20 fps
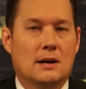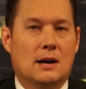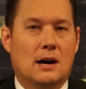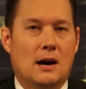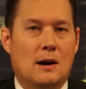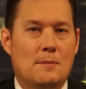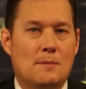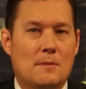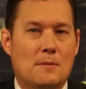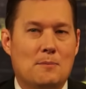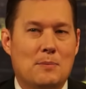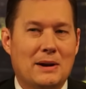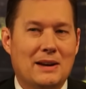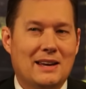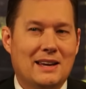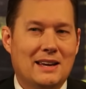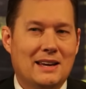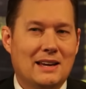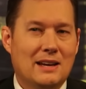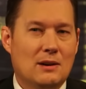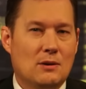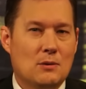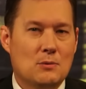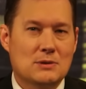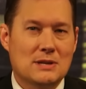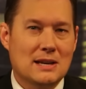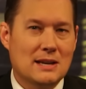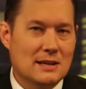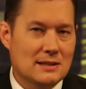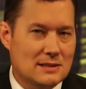But, you know, it
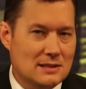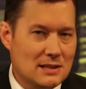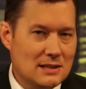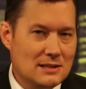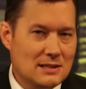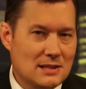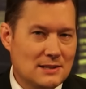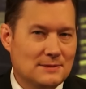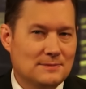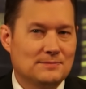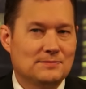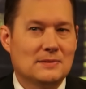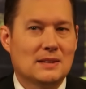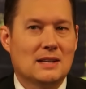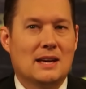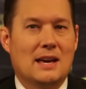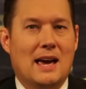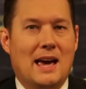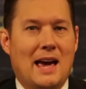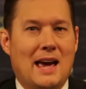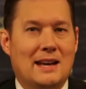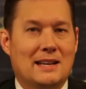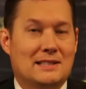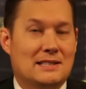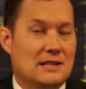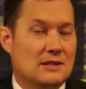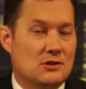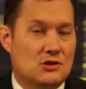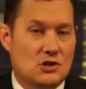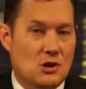was inconsistent and it
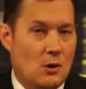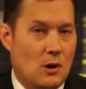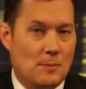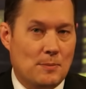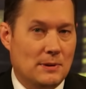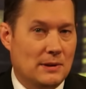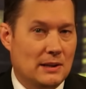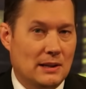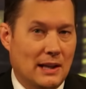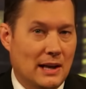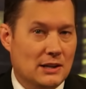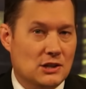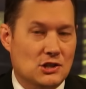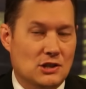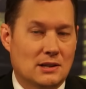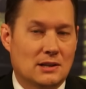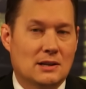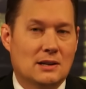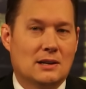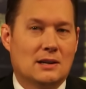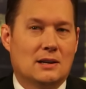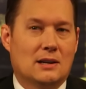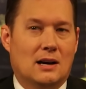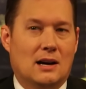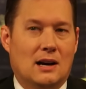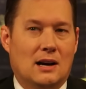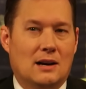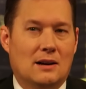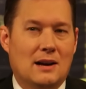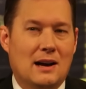didn't show up in the election.
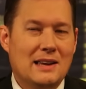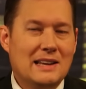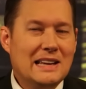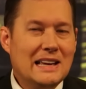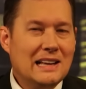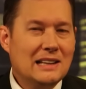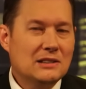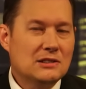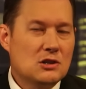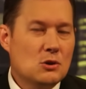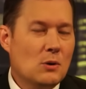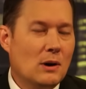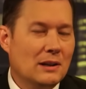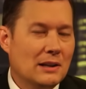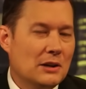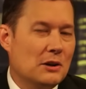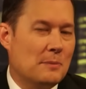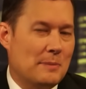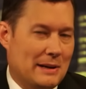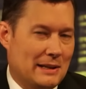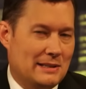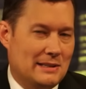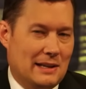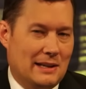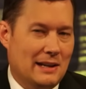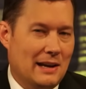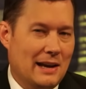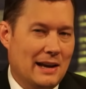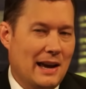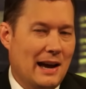To a little bit it
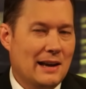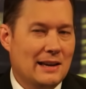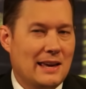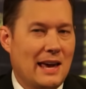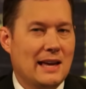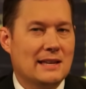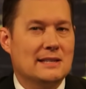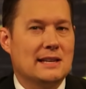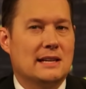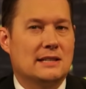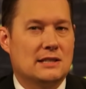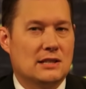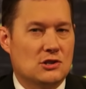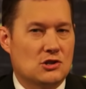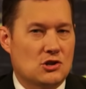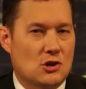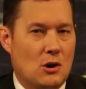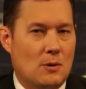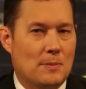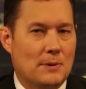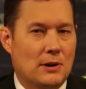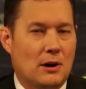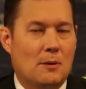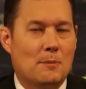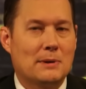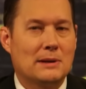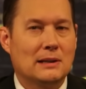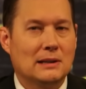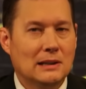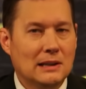did. I can't say it didn't show up at all,
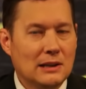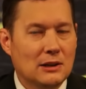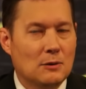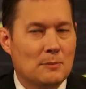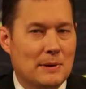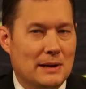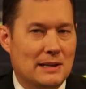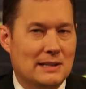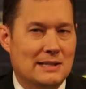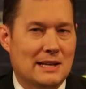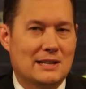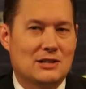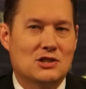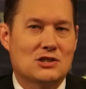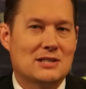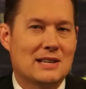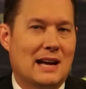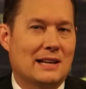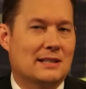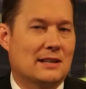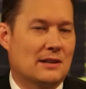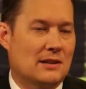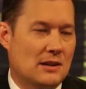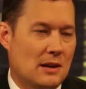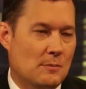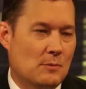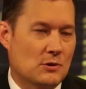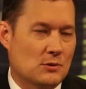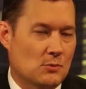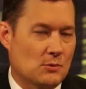but a little bit it did, just not to the
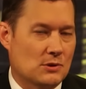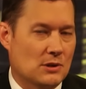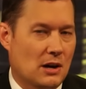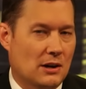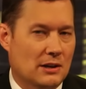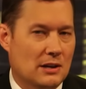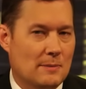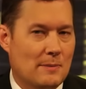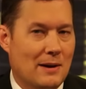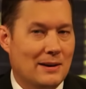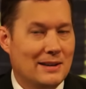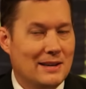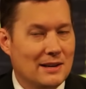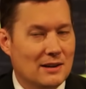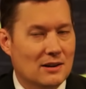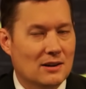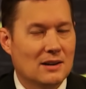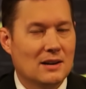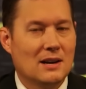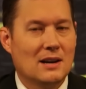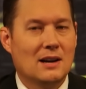numbers we're talking about here.